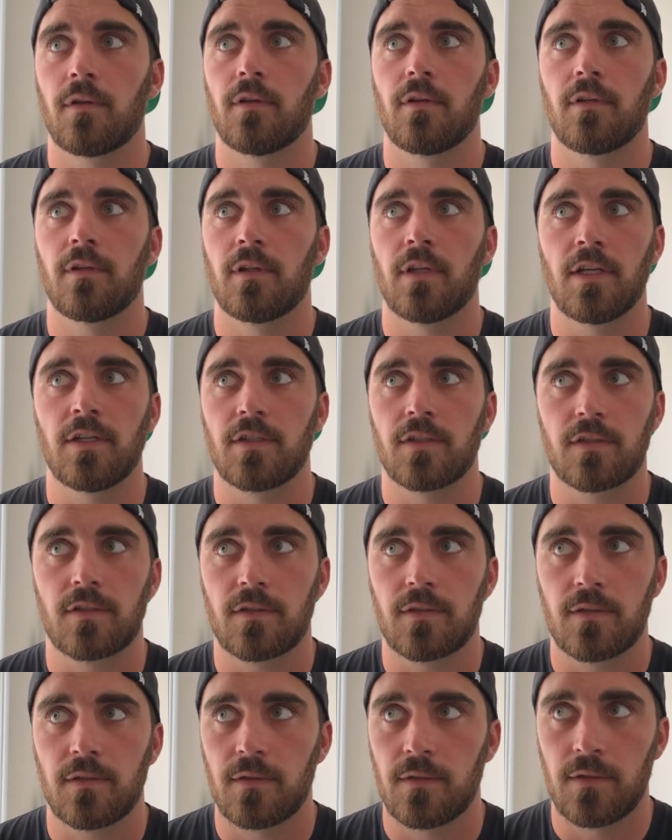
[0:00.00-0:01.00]
they
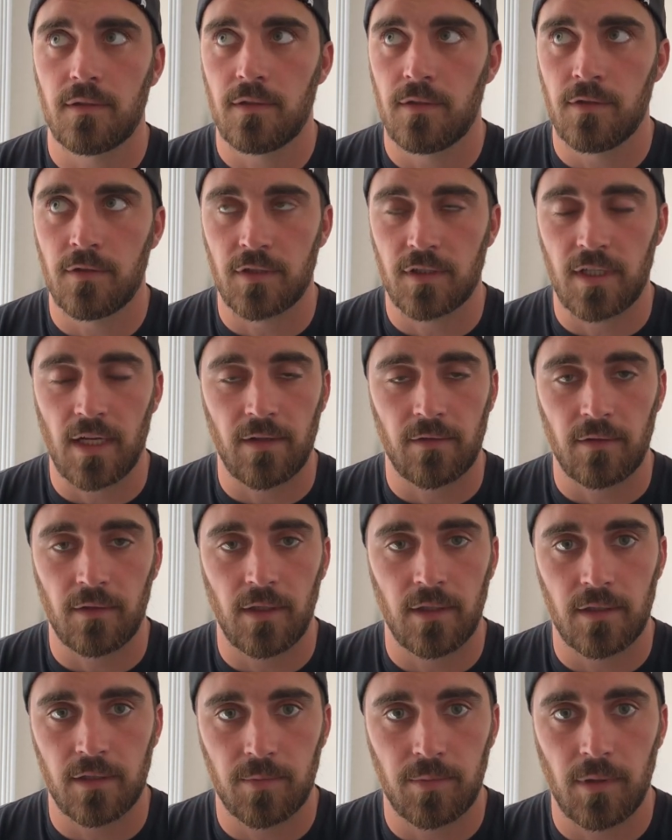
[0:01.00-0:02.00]
just you just have to
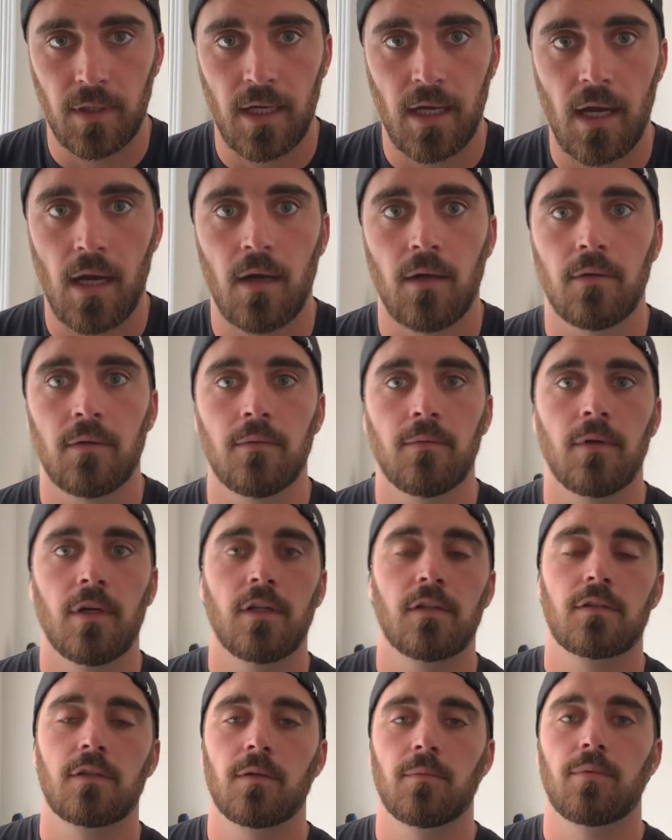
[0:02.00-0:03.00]
let this play out the way
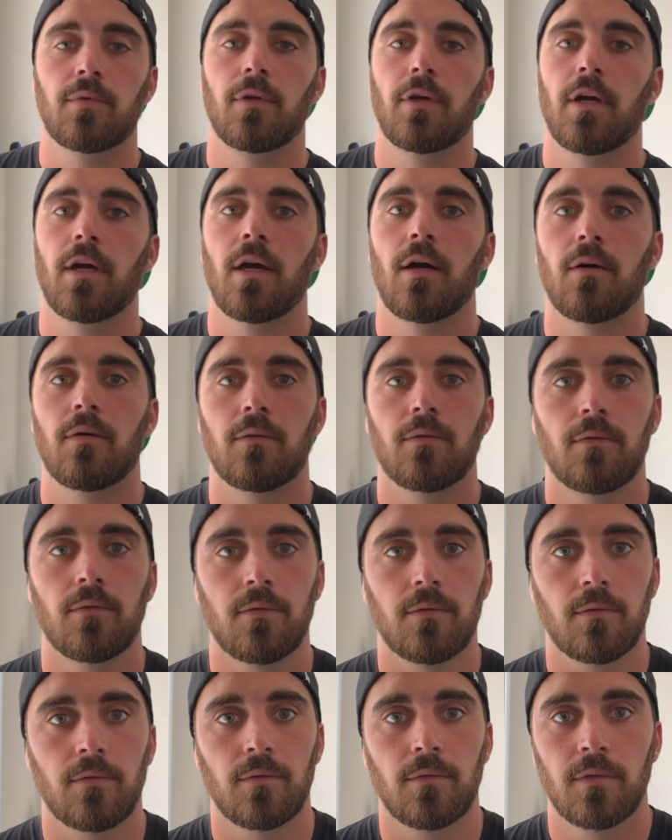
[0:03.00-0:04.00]
it's gonna play out.
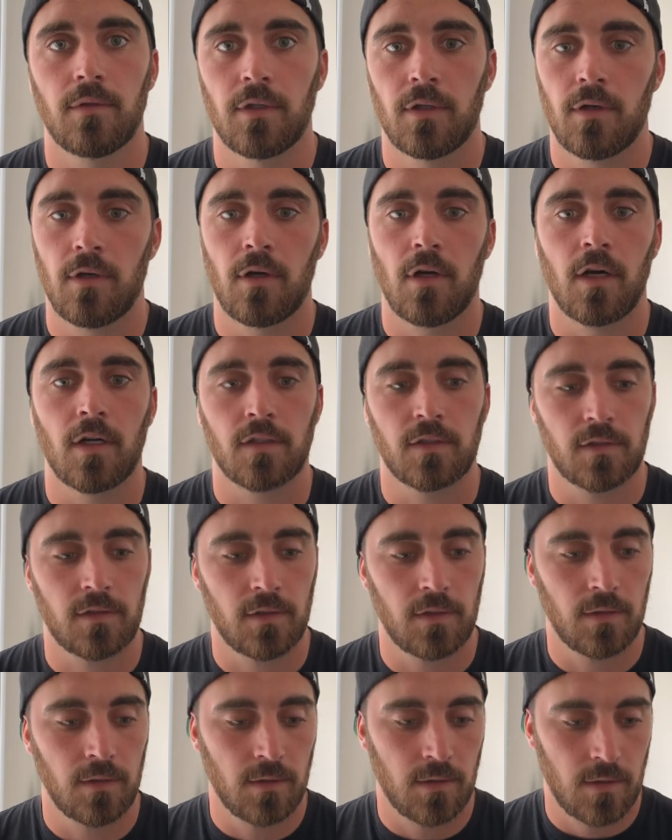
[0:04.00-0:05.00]
In all
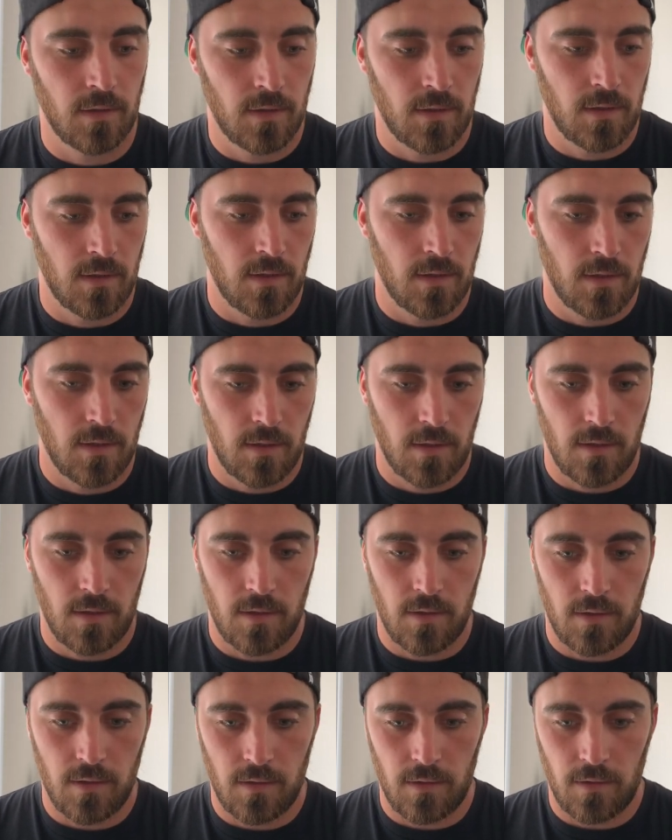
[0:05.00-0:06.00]
honesty,
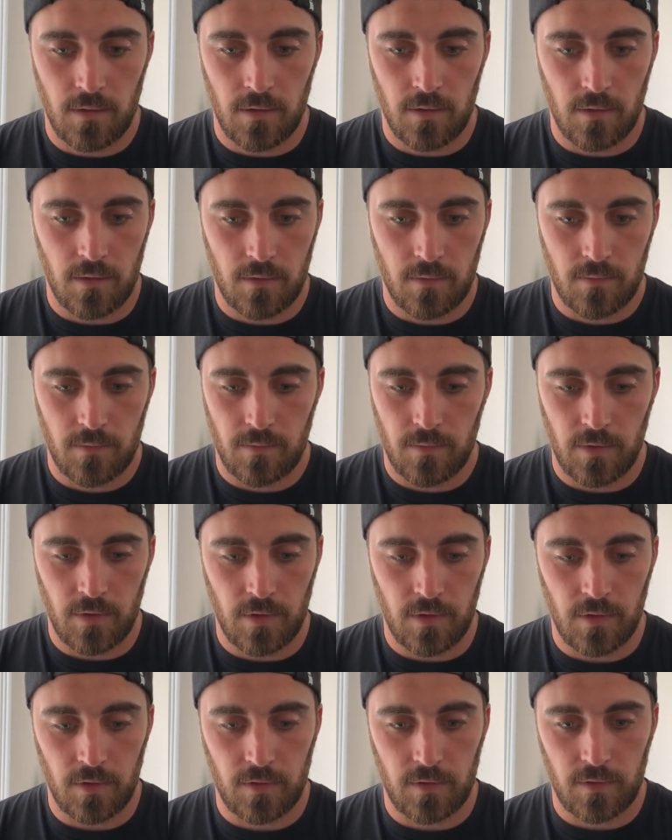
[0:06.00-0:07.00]
you know,
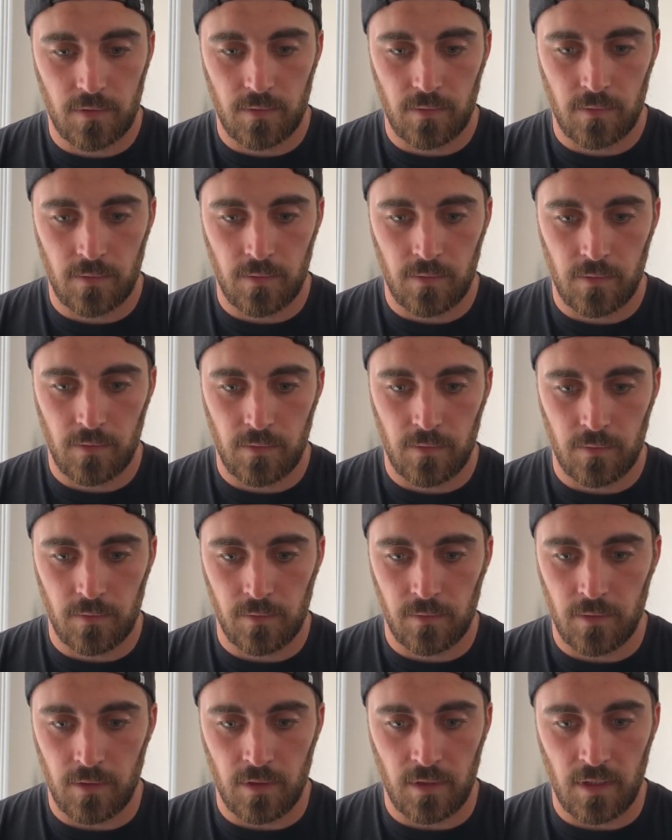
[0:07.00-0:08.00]
it's
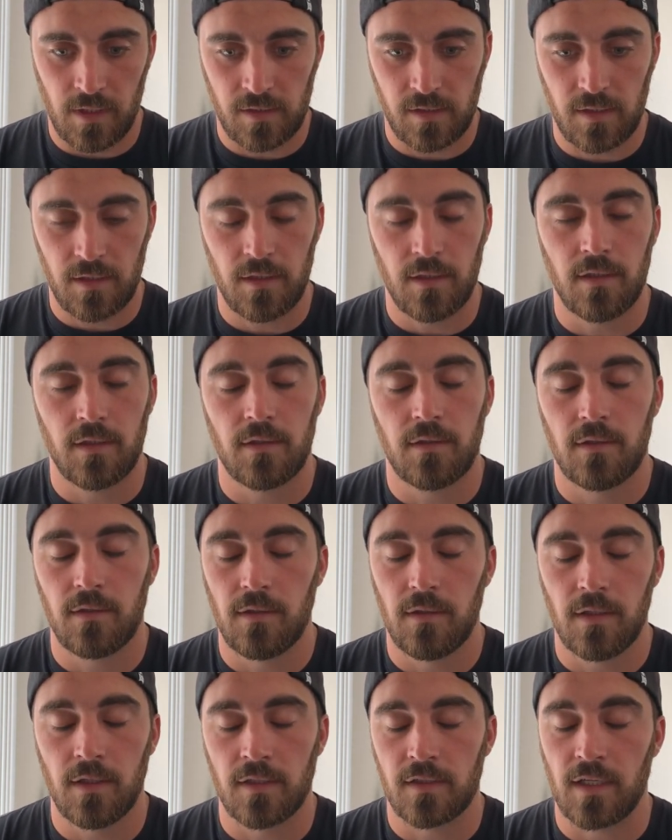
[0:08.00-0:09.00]
unless he
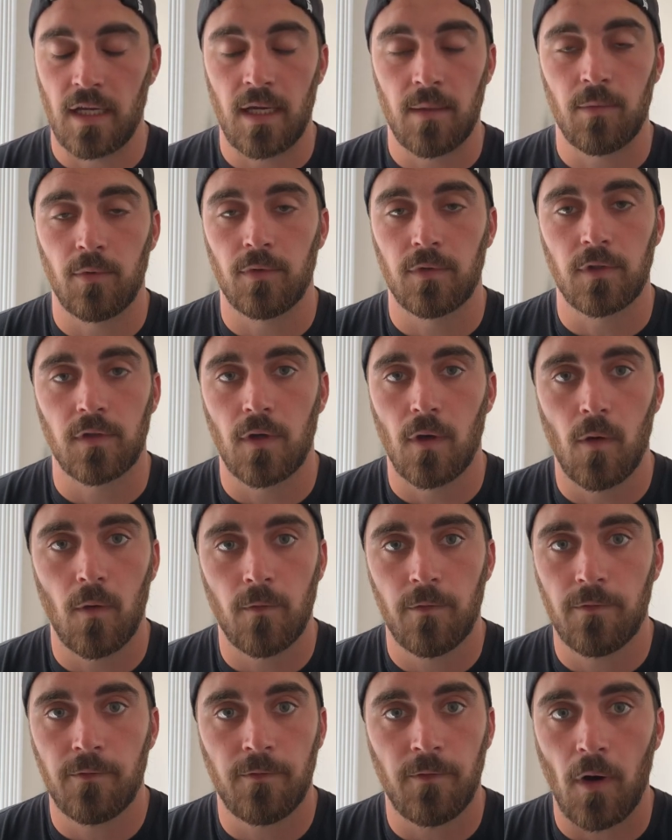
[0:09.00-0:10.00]
is able to go
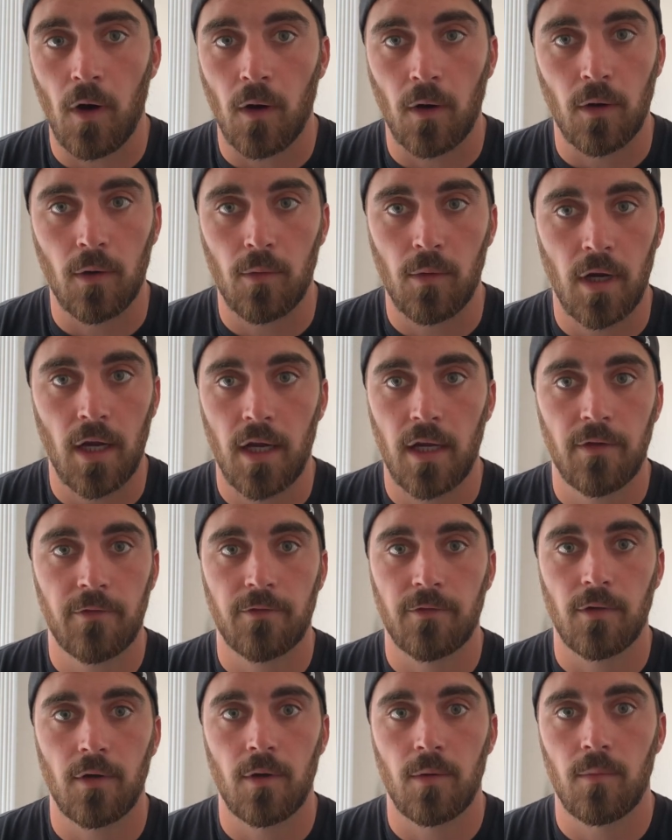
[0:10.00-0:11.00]
far away
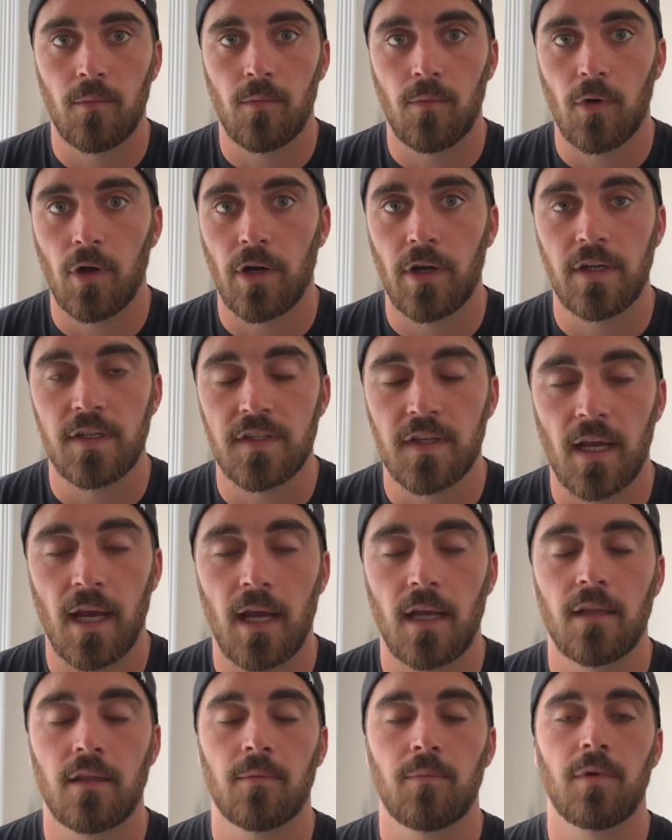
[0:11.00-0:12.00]
from where he's
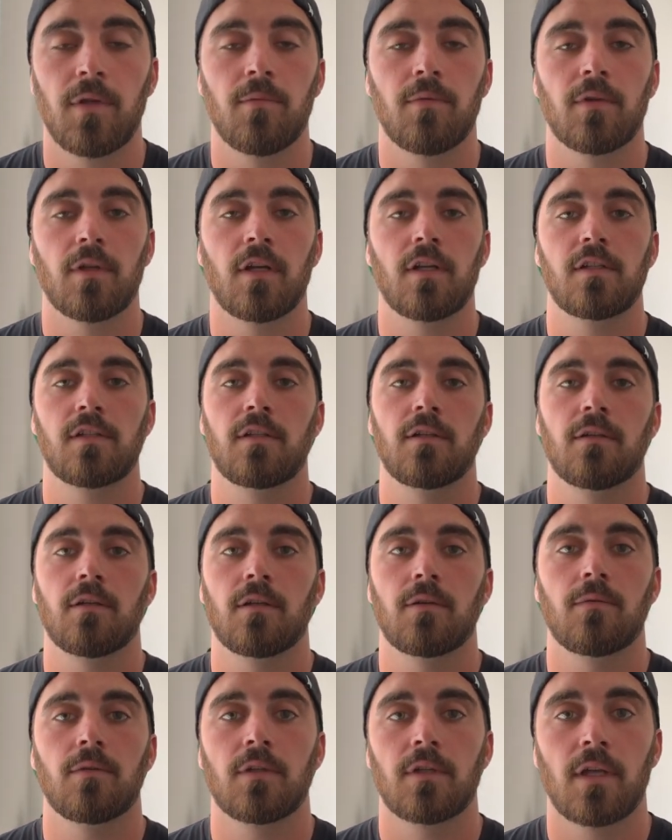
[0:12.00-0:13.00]
at and the people that he's
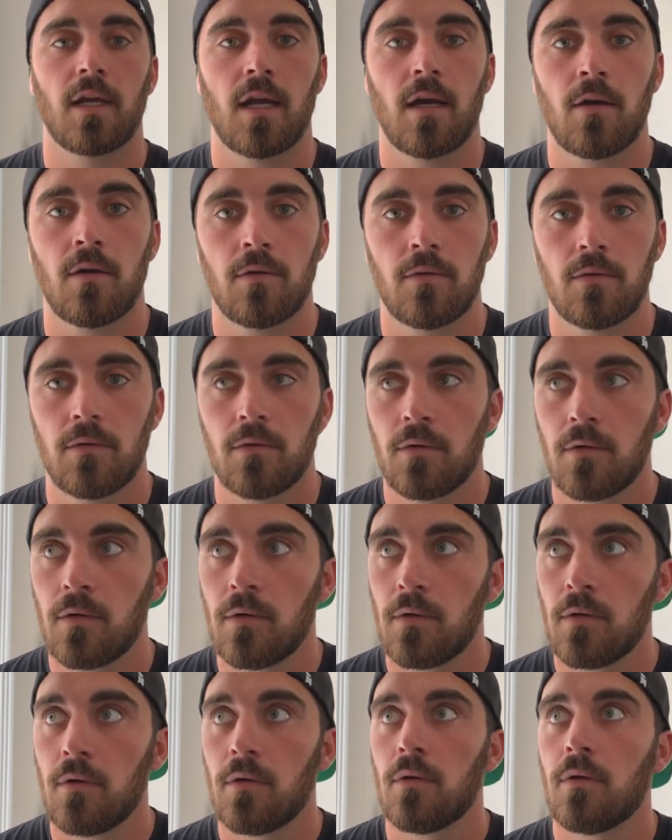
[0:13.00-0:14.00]
dealing with now,
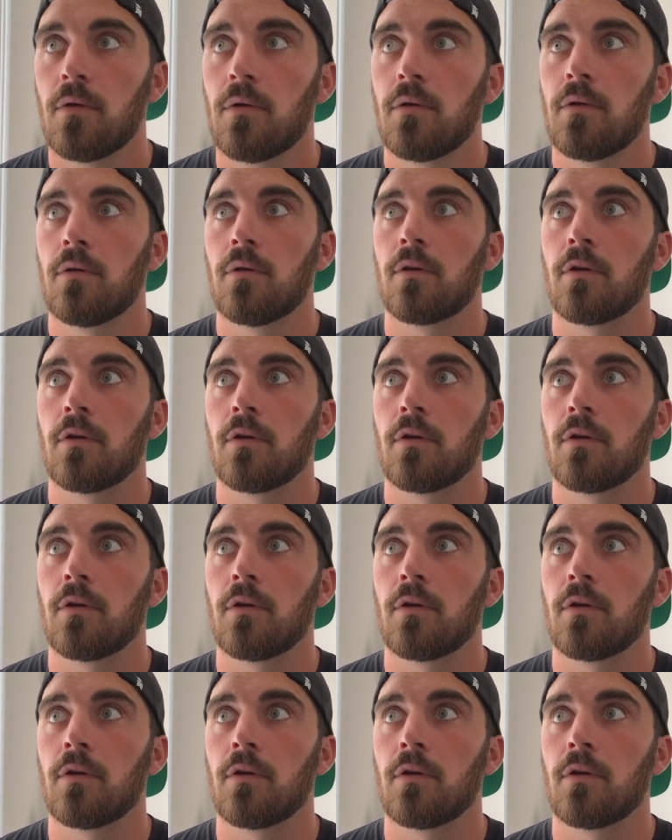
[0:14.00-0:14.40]
you